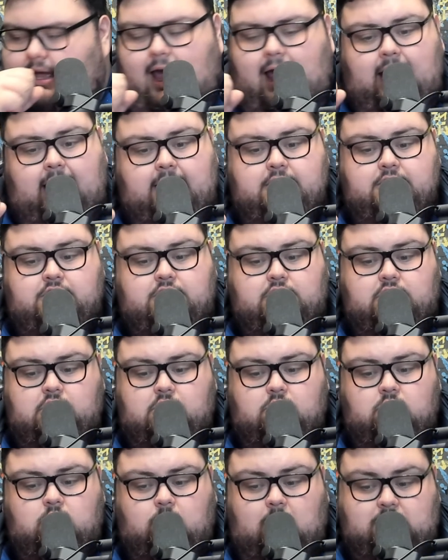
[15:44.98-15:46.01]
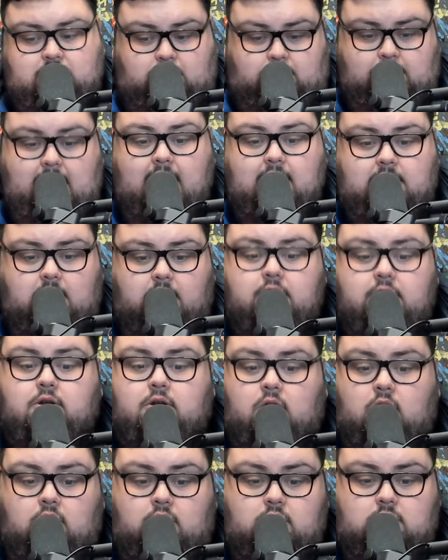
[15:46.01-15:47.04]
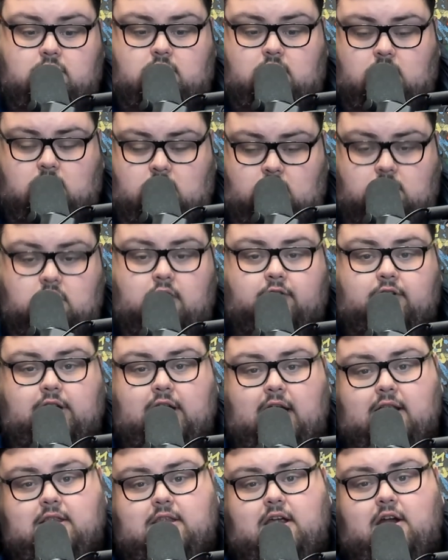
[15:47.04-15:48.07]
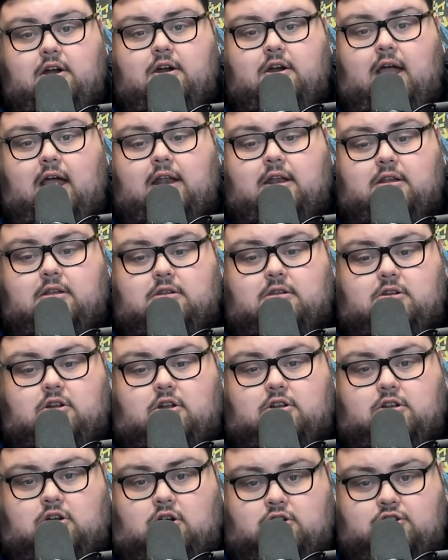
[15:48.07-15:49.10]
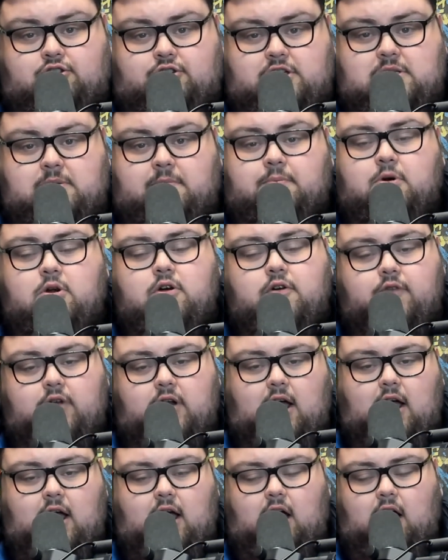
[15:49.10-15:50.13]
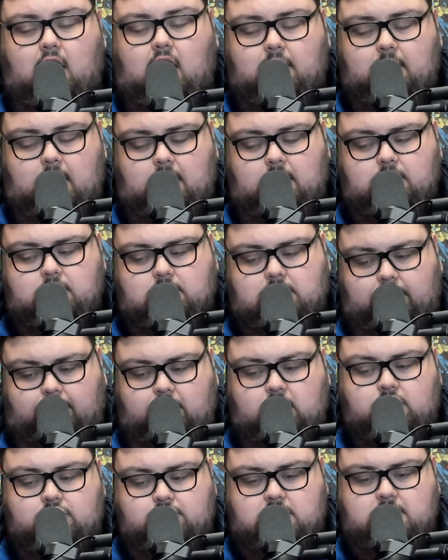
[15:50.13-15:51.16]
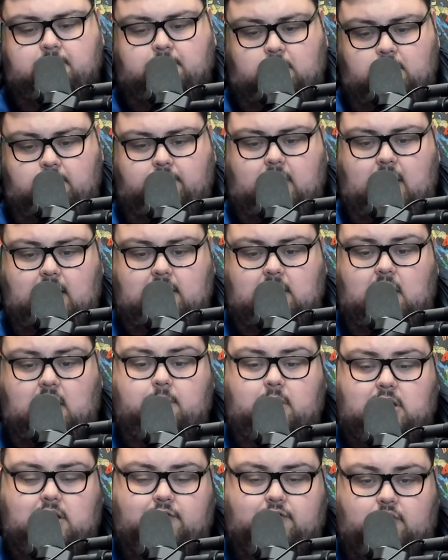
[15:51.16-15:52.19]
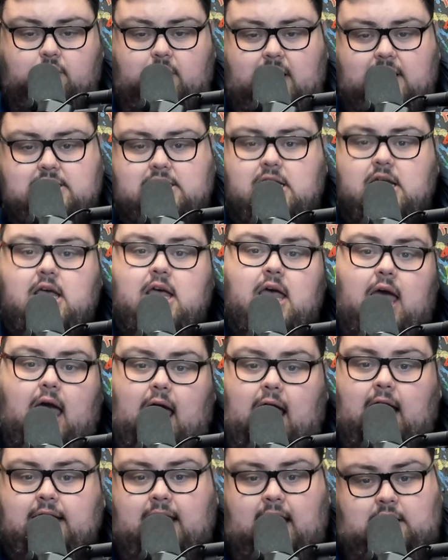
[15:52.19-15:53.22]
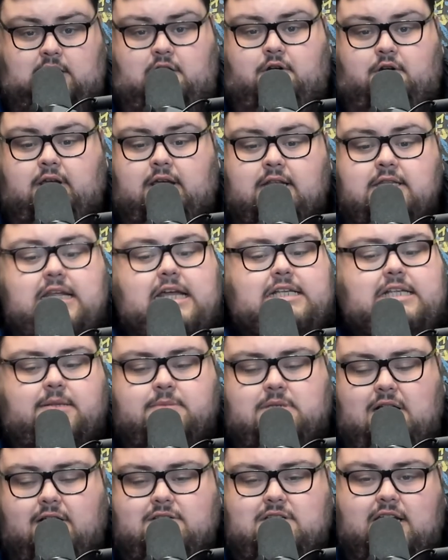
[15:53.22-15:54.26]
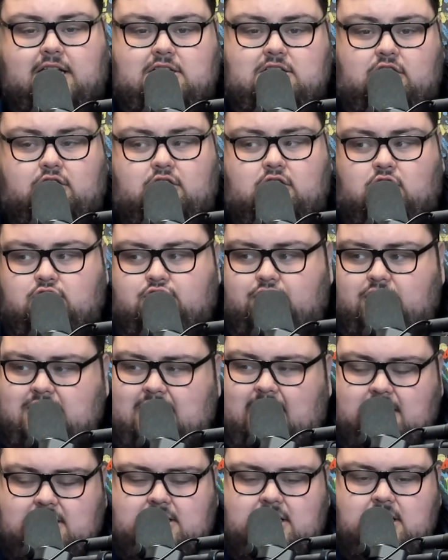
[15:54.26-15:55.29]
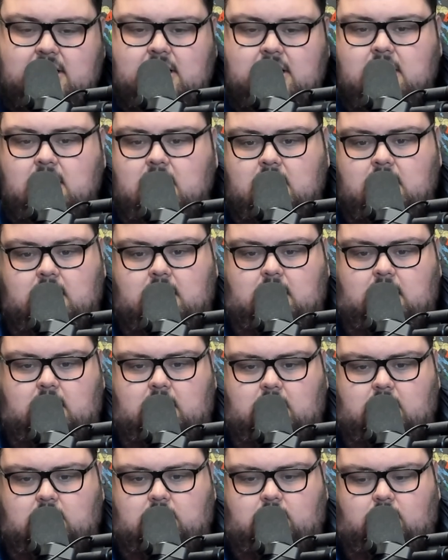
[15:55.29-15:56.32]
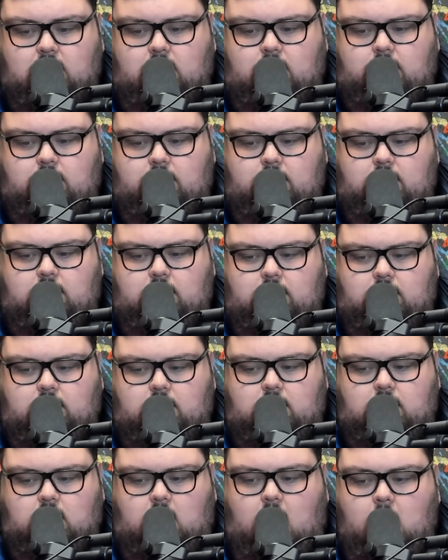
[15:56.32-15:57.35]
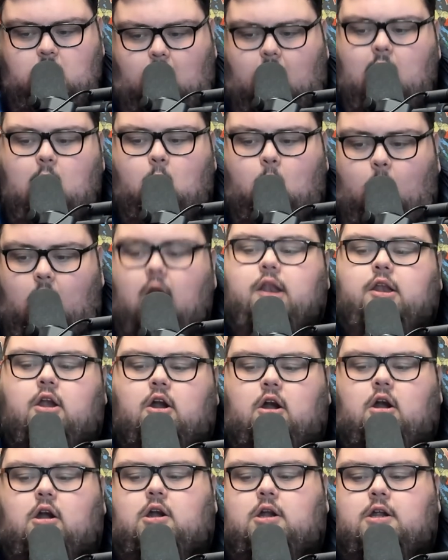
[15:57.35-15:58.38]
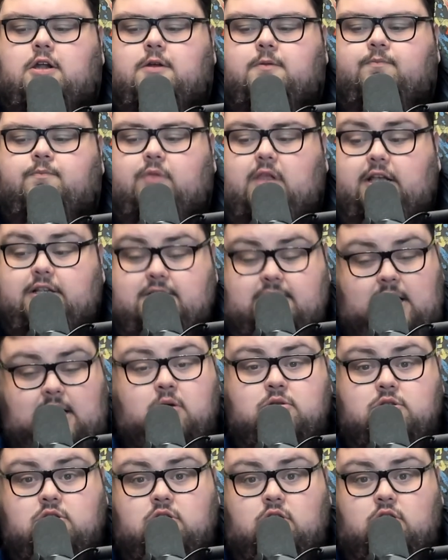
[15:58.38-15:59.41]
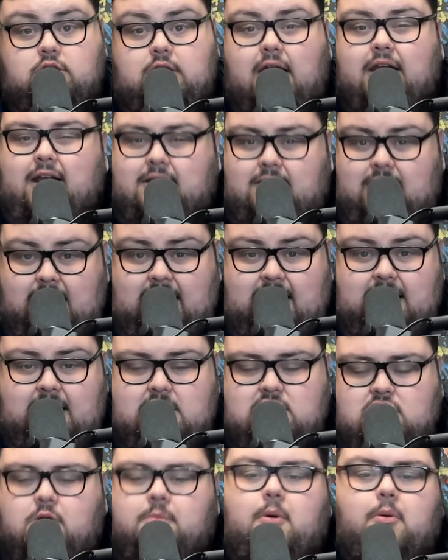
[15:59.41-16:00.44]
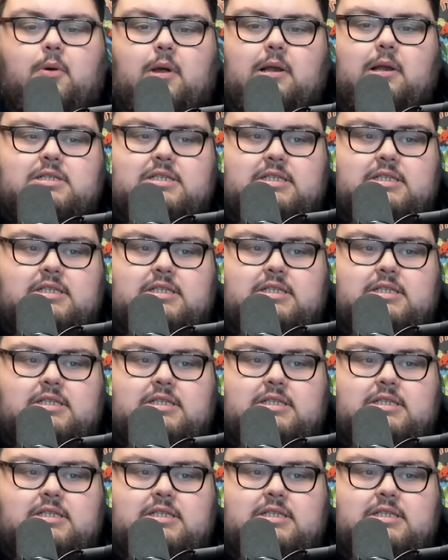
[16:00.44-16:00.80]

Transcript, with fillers: And to, once you get there, you know you're good enough to get there, and you know the countries improve, and different countries improve all the time at different rates, and get there and contest themselves against other countries. And it's, you know, I wonder, it sounds good, and I think it is good, but we'll